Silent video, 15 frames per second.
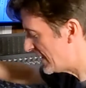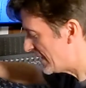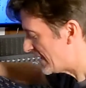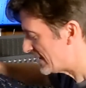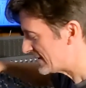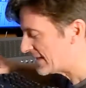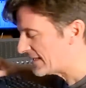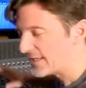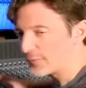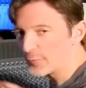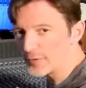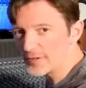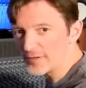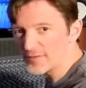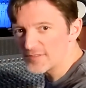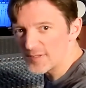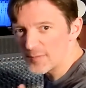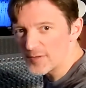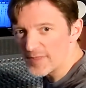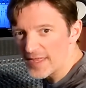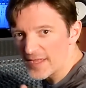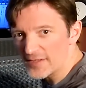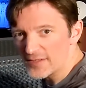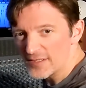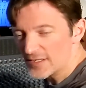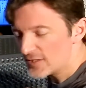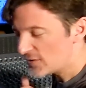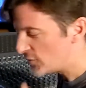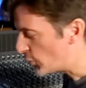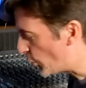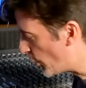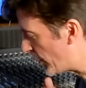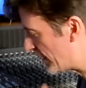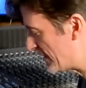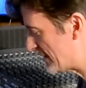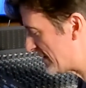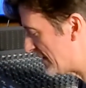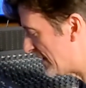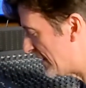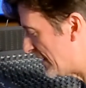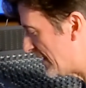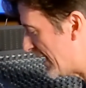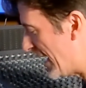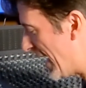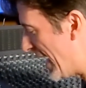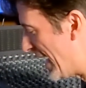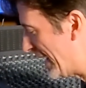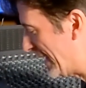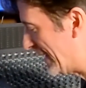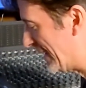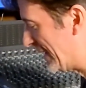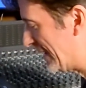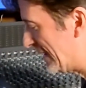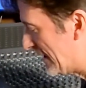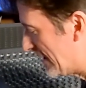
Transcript: is getting rid of some of that noise in the high end